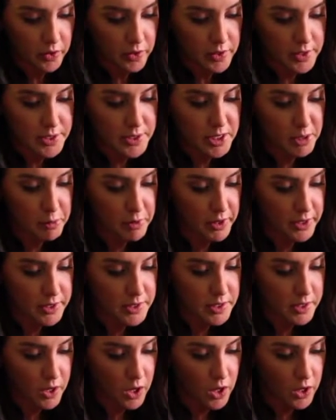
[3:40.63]
It
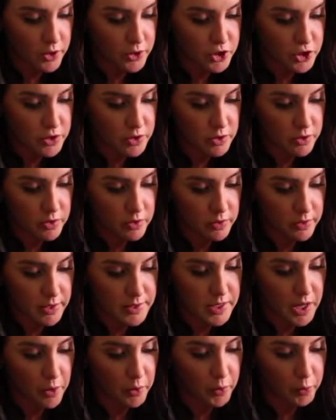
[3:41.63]
stimulates the collagen,
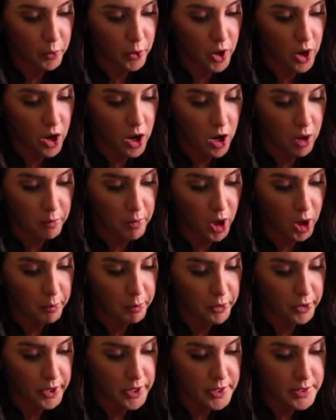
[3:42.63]
that's how it
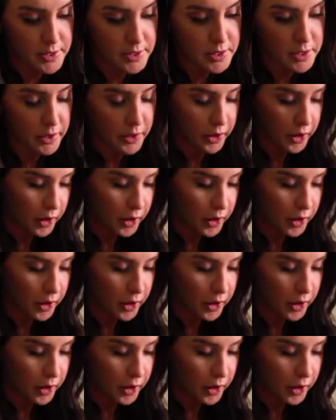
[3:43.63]
operates.